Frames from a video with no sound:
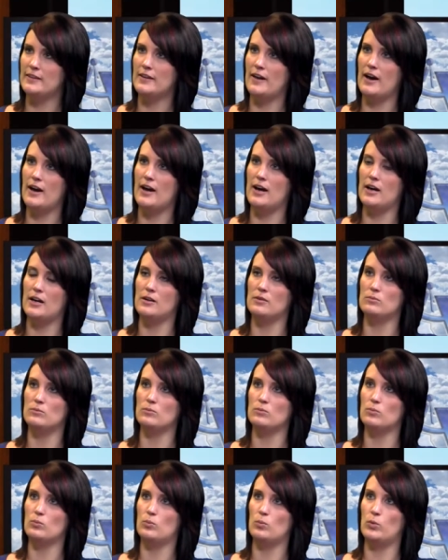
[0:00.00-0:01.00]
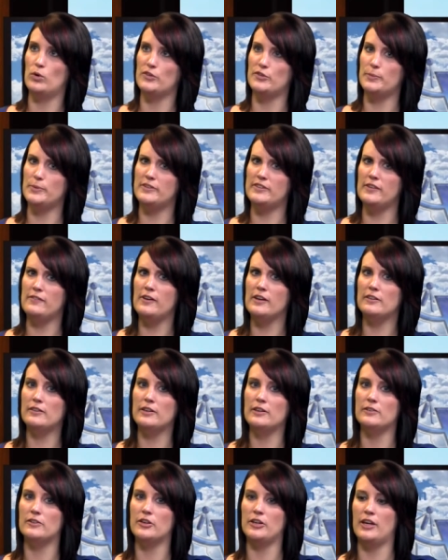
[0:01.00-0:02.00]
They um, were
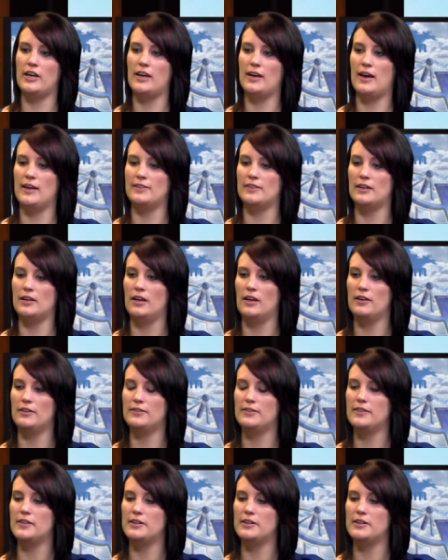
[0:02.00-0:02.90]
specifically looking at the,